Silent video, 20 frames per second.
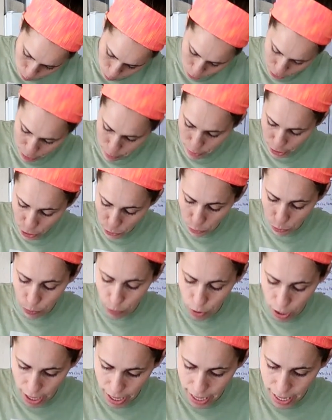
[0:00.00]
We're pretty much
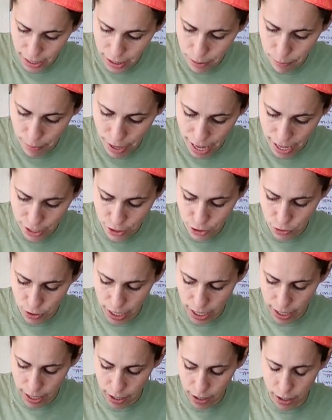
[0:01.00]
right at the max
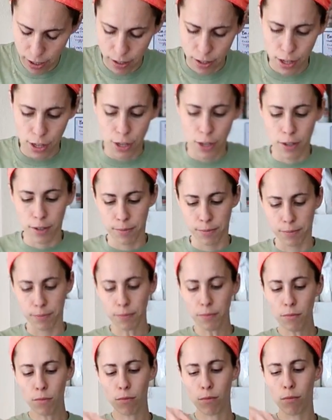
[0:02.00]
right here.
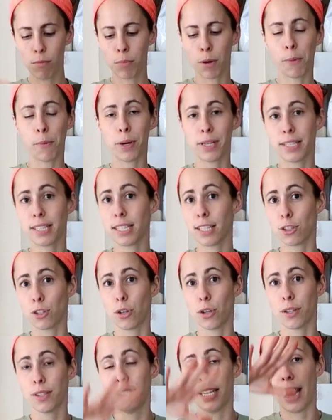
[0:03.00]
But once this
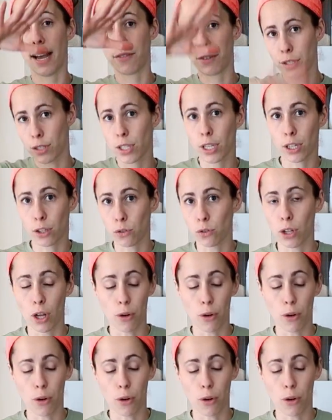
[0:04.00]
cooks down, it's gonna